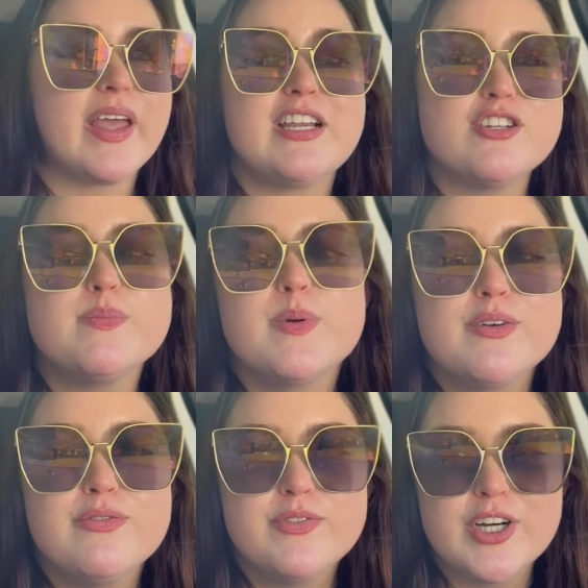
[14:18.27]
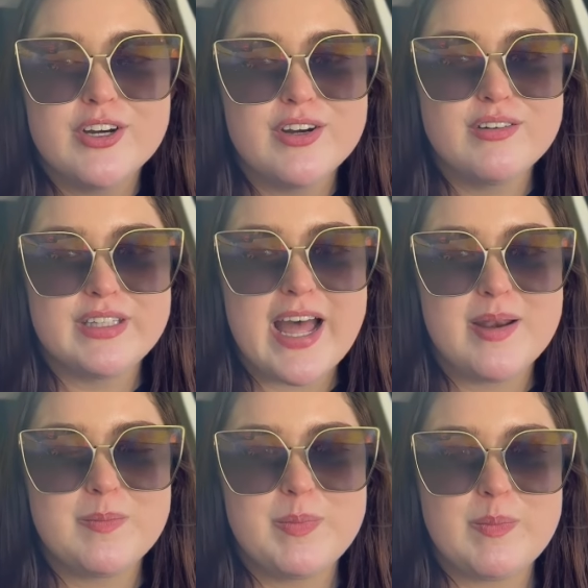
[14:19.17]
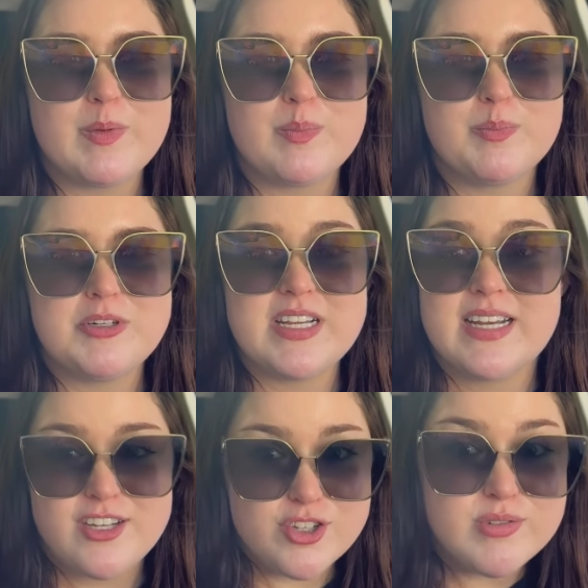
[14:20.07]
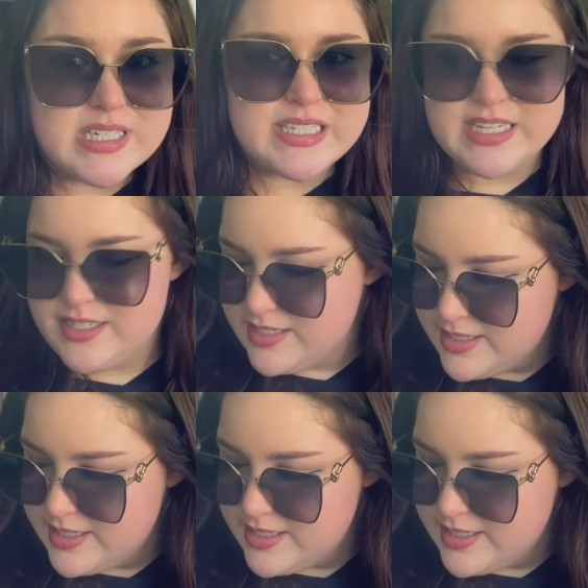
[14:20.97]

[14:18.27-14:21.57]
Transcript: I just prefer that people pretend I do exist.